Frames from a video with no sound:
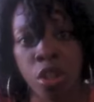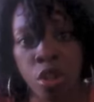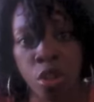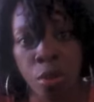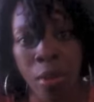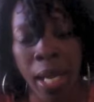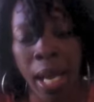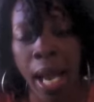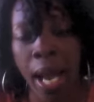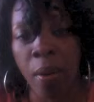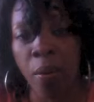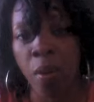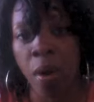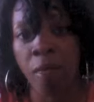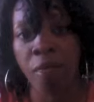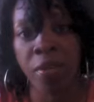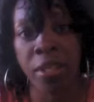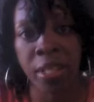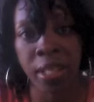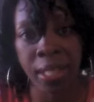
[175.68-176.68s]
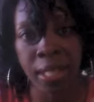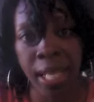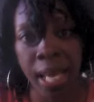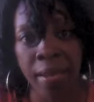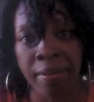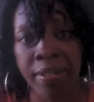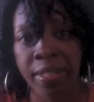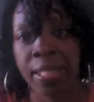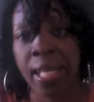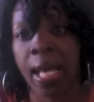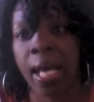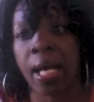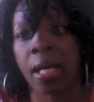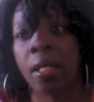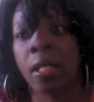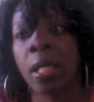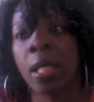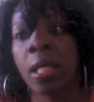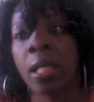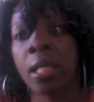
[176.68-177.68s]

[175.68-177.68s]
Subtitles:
to a high raw vegan lifestyle,